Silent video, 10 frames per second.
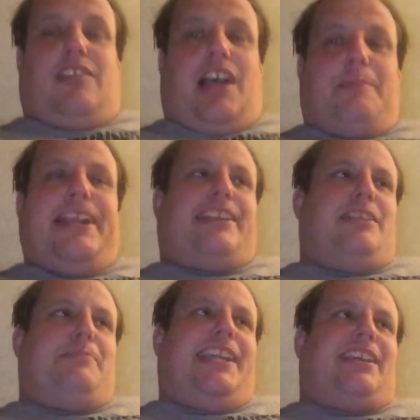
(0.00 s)
I picked
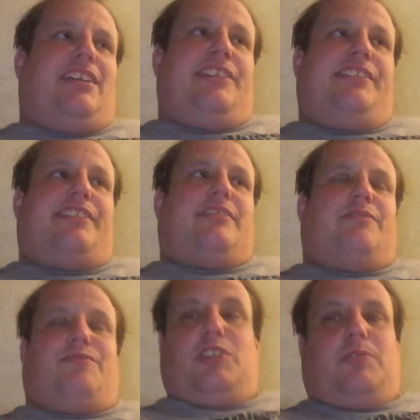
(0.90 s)
it because,
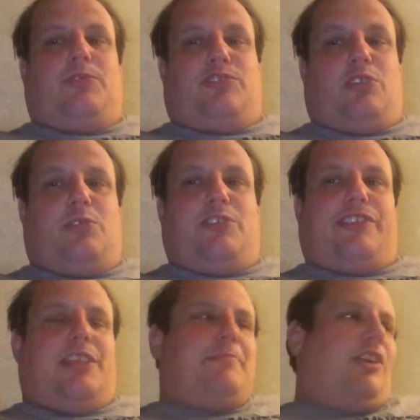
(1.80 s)
first of all, Star
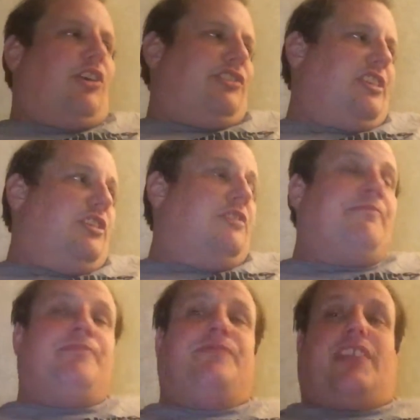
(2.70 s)
Wars, but also
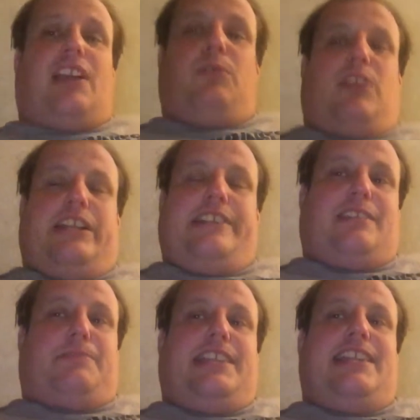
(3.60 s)
I wanted
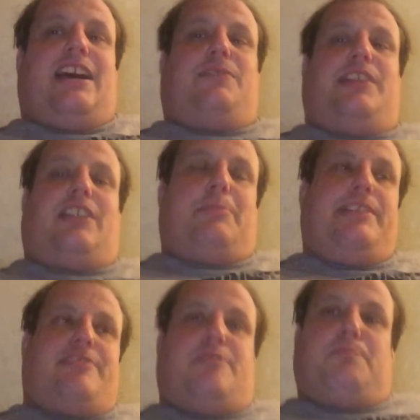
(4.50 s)
something that would allow
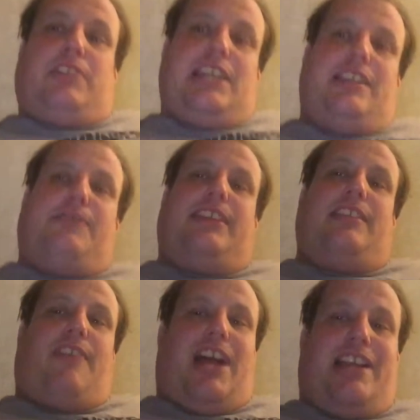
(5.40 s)
me to just play with
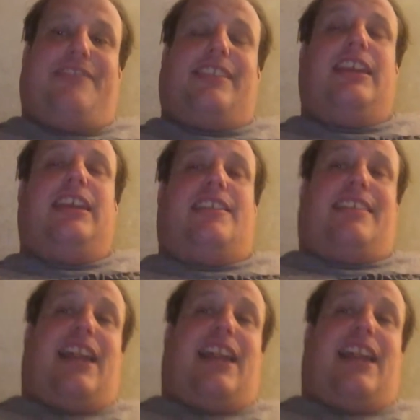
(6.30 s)
the Vives, so